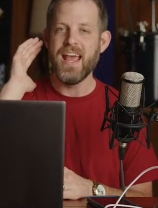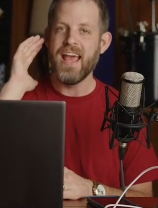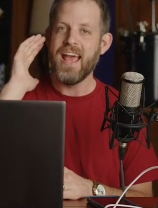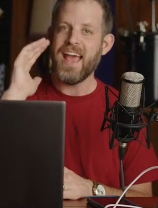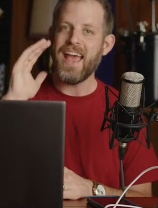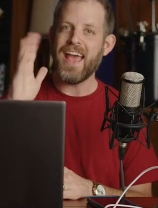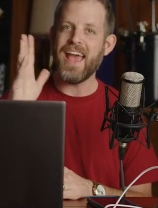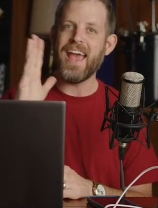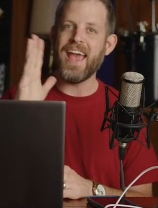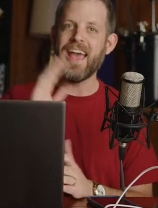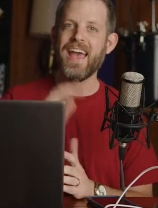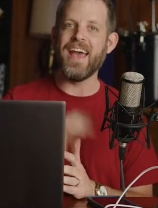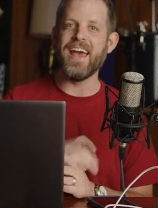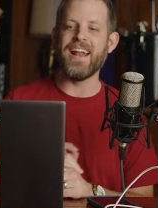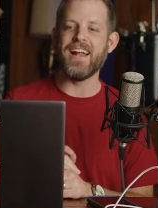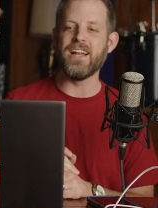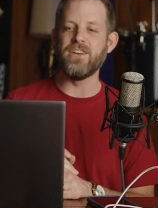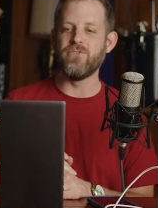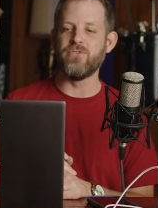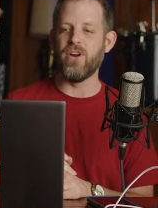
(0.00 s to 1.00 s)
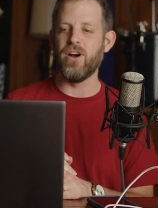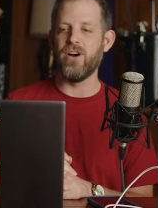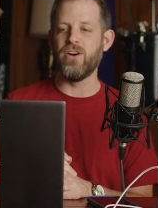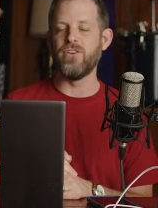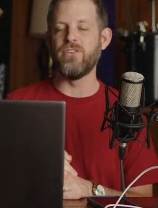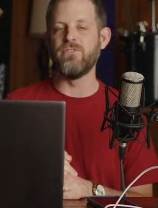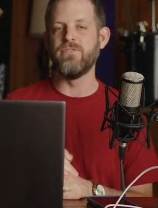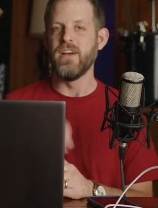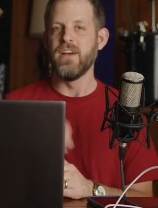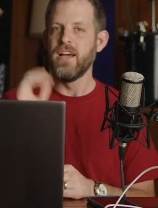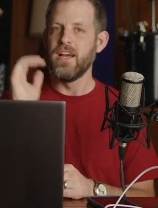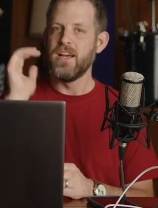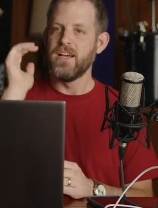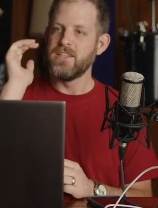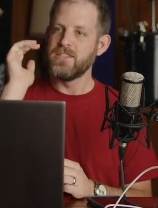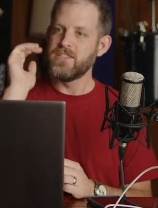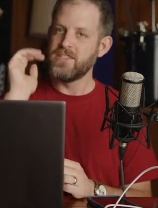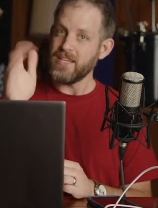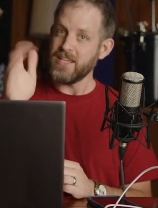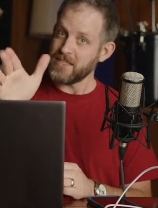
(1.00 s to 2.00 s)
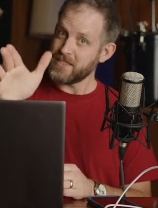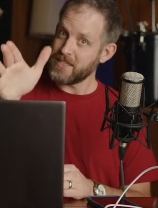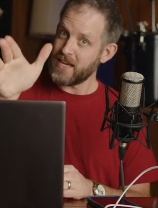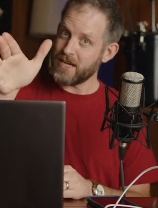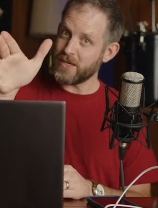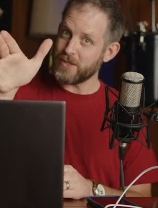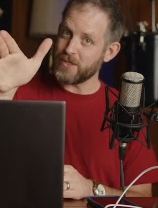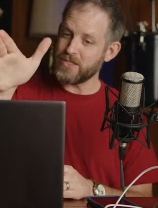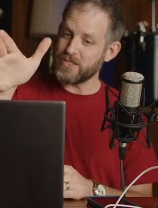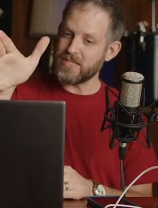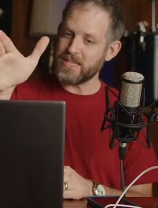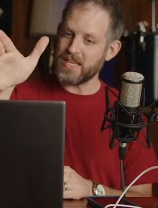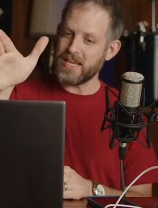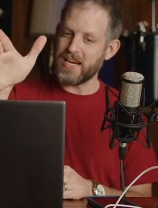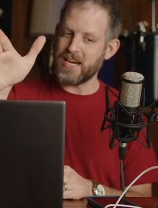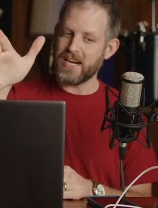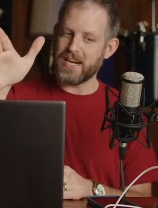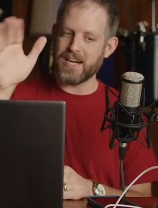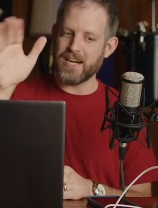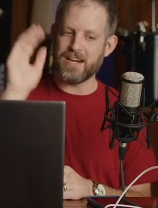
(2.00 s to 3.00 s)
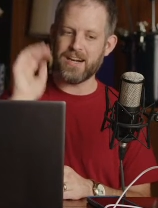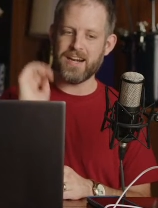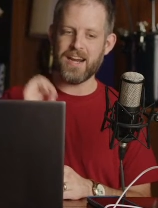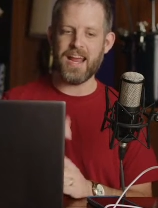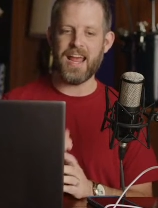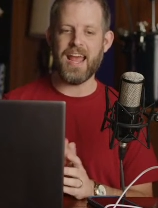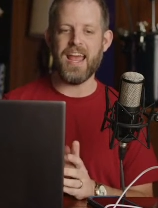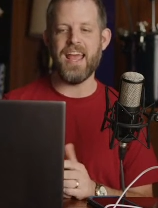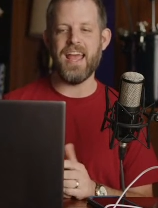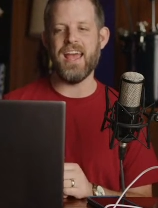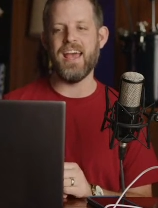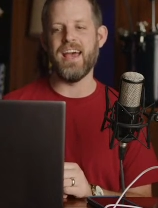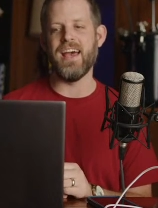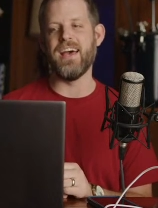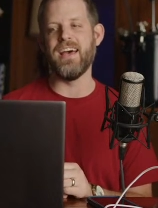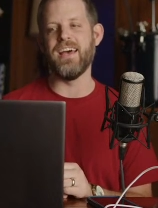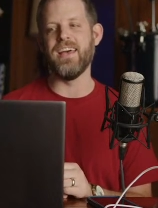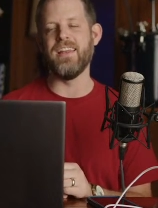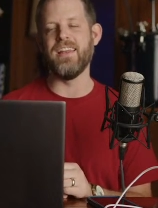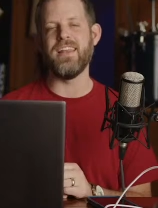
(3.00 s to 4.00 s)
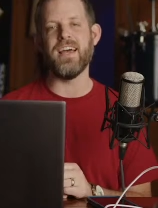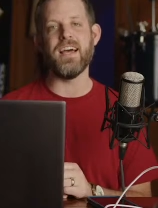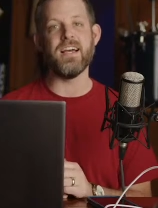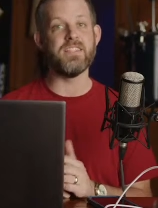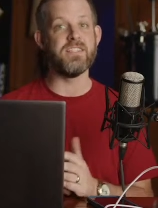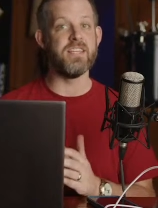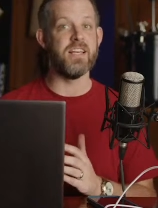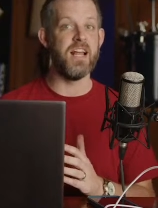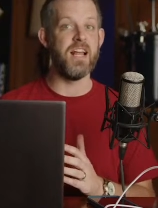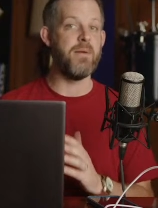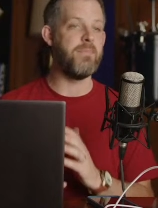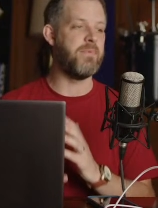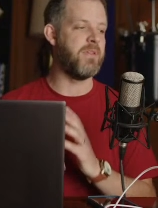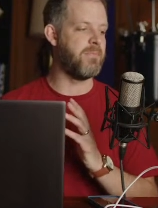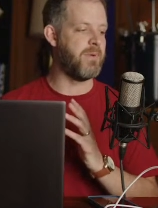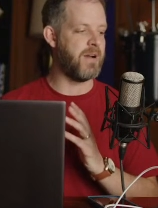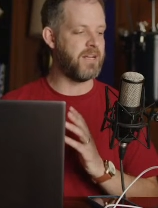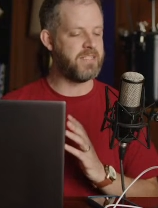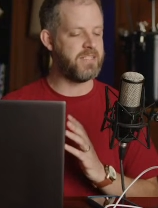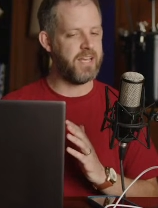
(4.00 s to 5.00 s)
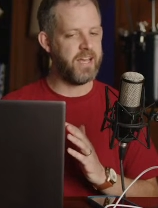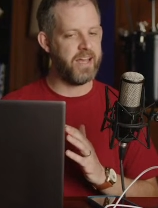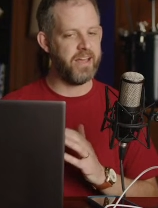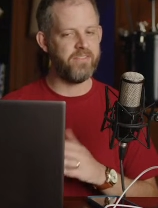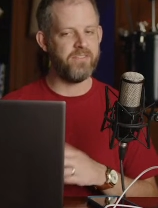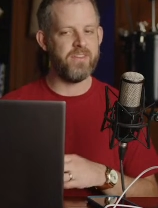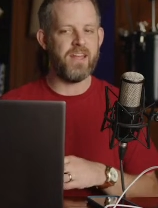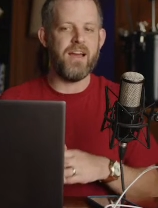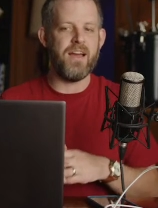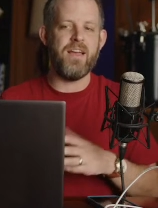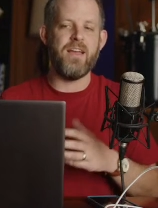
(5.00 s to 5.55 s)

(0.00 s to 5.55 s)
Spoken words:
And I drove 6 hours there and I set up, did my test.